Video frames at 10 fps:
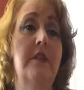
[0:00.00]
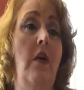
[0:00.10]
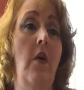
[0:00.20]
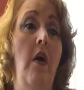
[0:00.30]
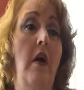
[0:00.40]

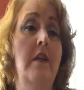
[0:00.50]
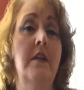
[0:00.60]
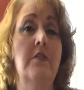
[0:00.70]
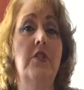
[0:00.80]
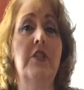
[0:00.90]
Her
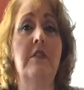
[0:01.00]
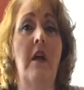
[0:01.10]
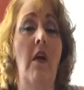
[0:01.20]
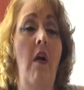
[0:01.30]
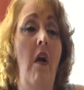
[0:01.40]

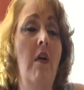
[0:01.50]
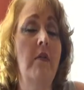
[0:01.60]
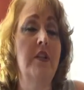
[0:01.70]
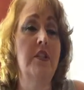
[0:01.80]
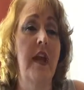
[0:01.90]
heart
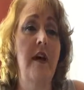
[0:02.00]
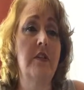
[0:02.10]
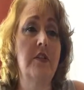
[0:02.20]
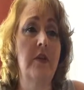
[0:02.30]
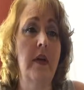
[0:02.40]
reached
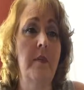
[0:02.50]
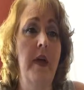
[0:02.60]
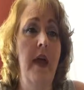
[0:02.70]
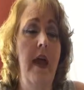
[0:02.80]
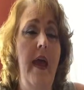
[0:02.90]
out to him,
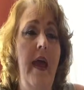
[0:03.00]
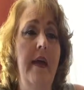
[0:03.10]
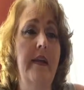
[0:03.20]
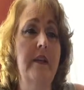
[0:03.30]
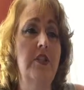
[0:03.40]

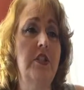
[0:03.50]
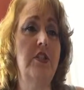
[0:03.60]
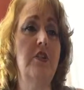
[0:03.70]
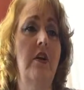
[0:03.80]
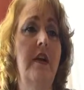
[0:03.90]
and as she
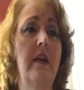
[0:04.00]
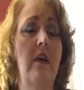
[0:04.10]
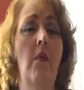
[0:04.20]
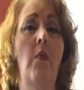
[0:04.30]
started